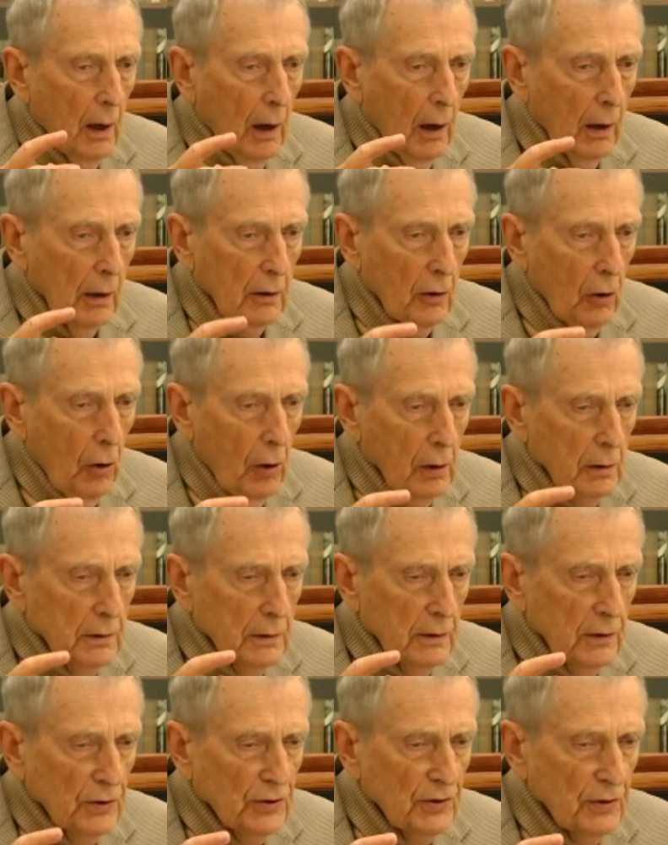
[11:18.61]
a long
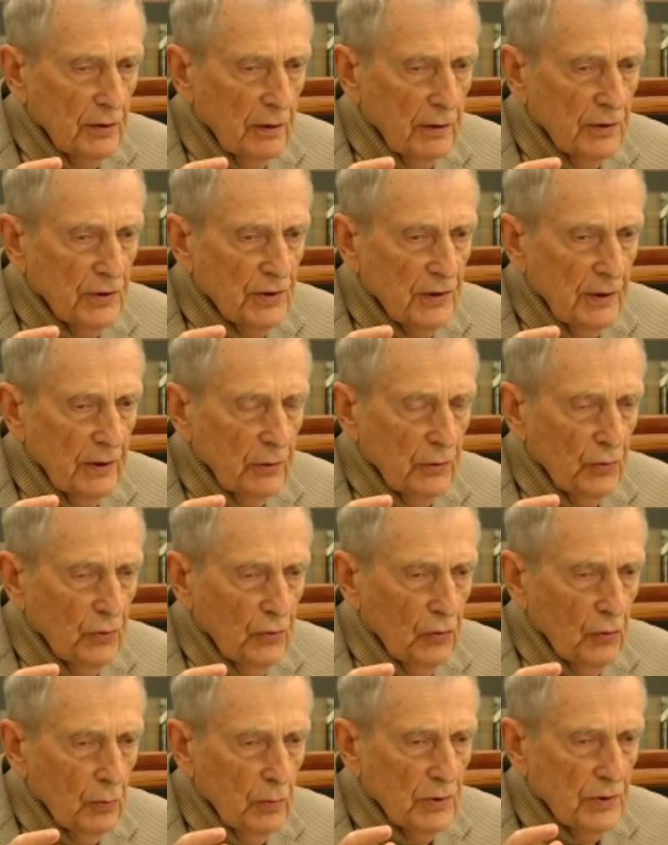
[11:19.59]
distance in
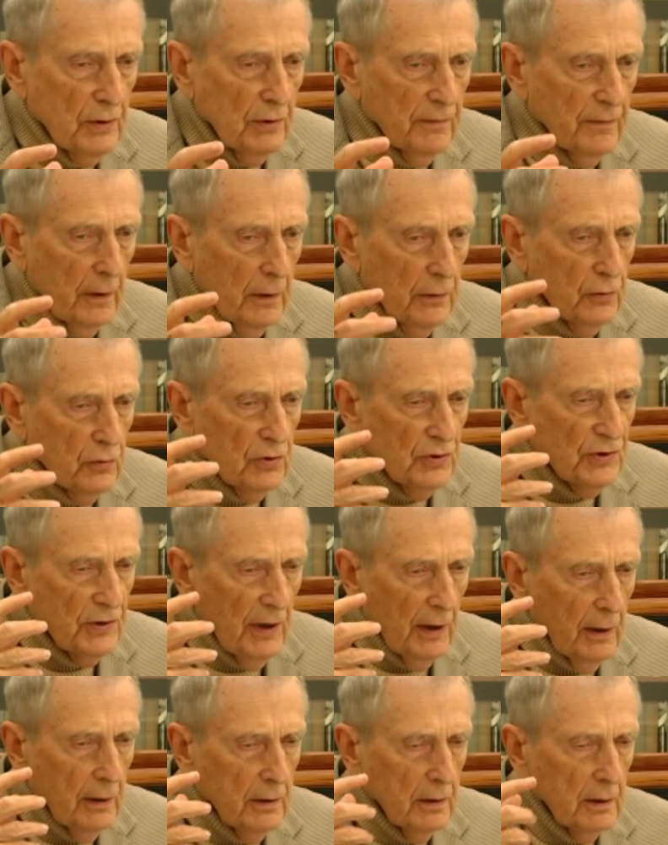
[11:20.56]
terms of
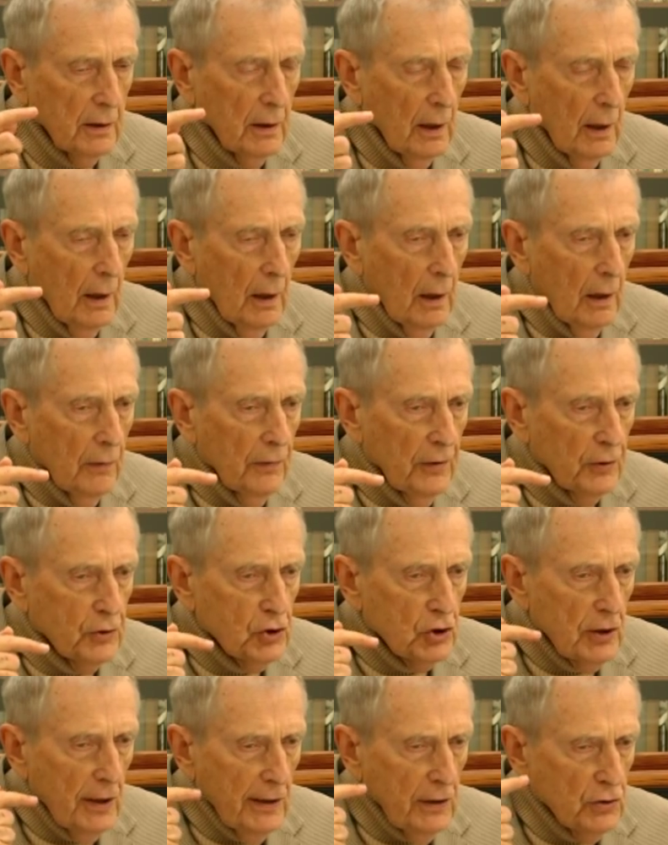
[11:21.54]
understanding the
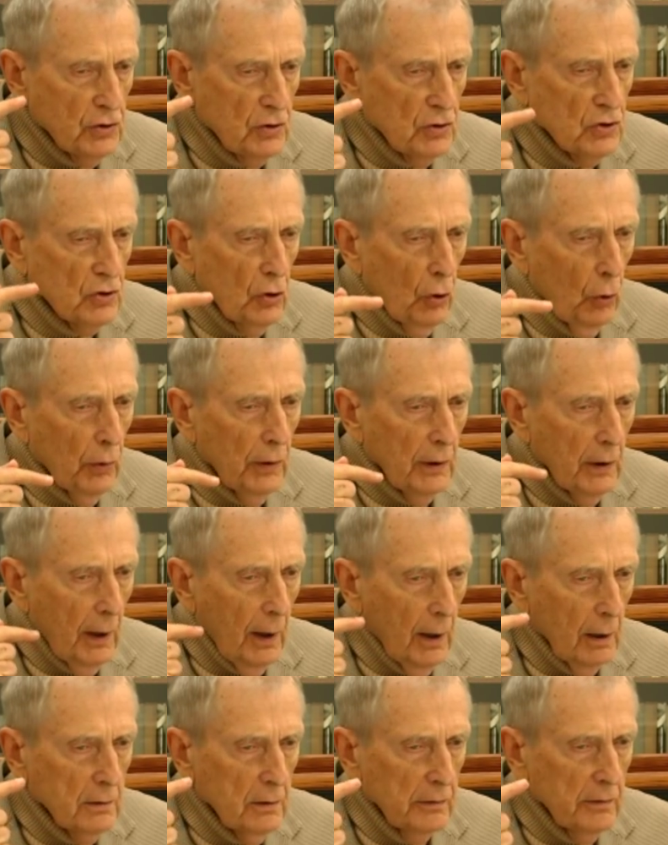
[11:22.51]
changes going
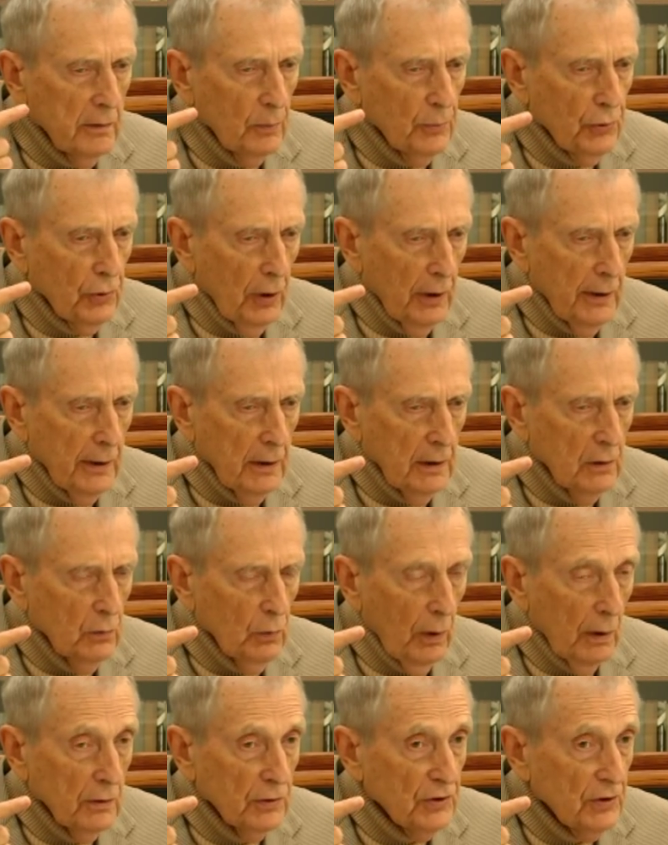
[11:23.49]
on in the brain
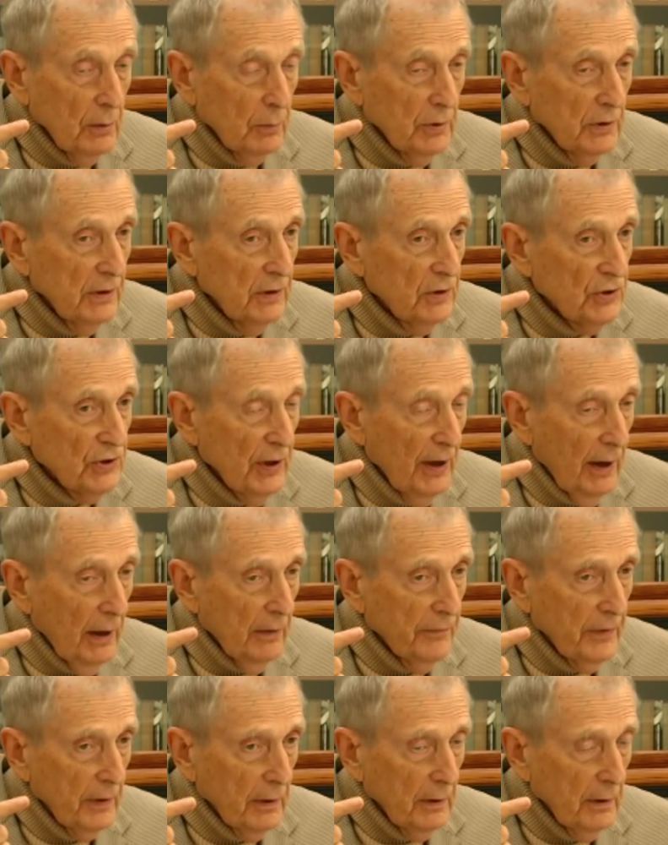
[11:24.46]
while somebody is
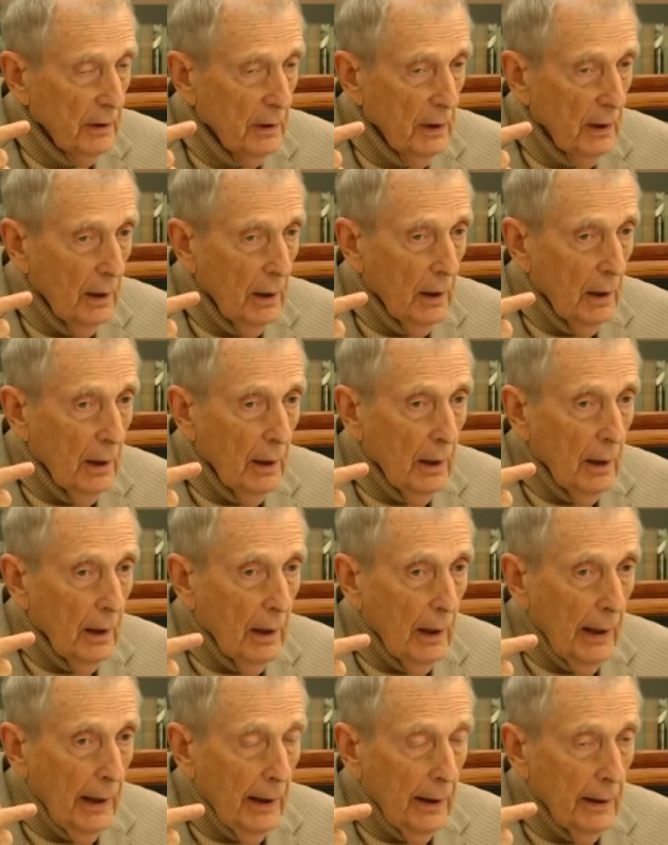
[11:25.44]
having
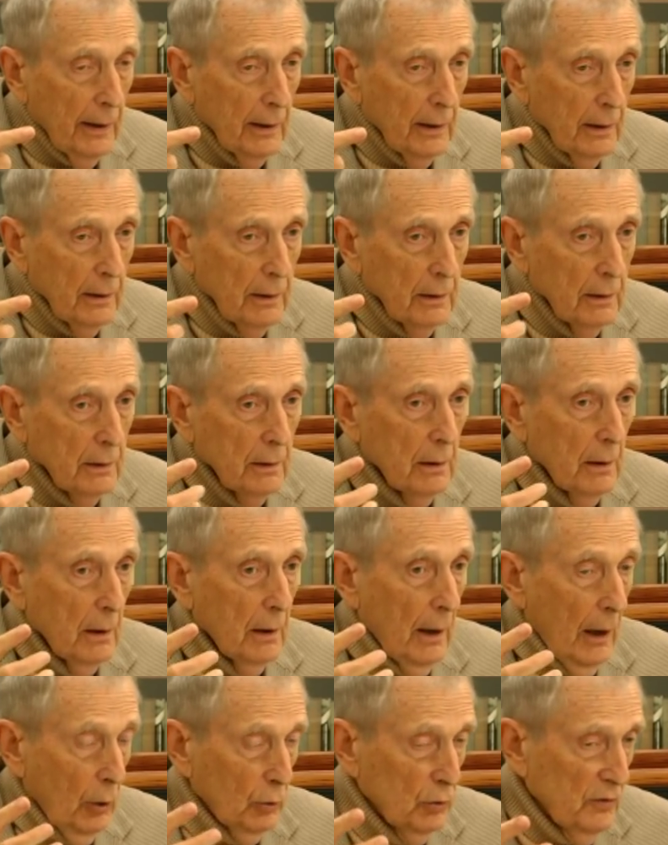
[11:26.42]
a
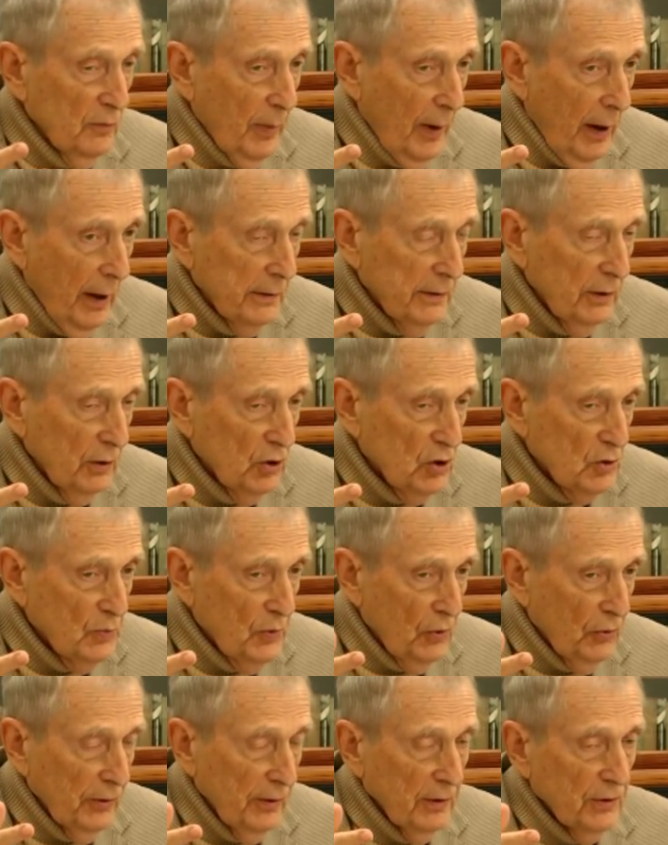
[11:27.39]
out of body
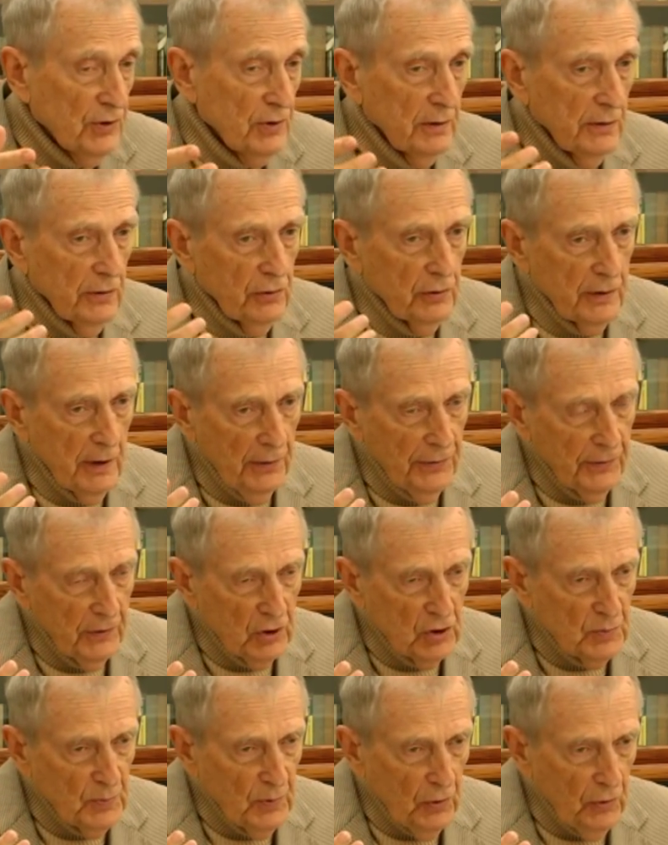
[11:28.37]
experience, a near death
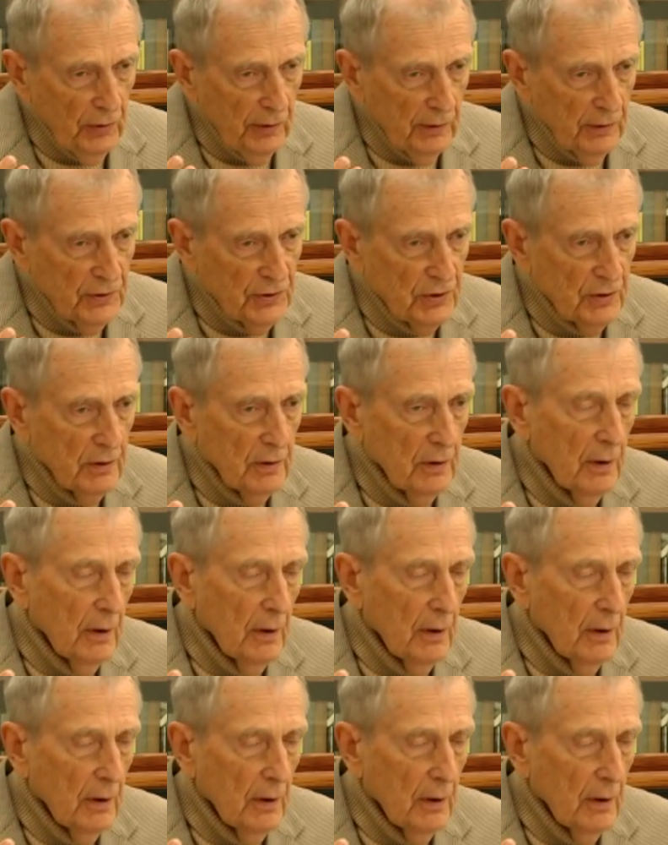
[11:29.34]
experience,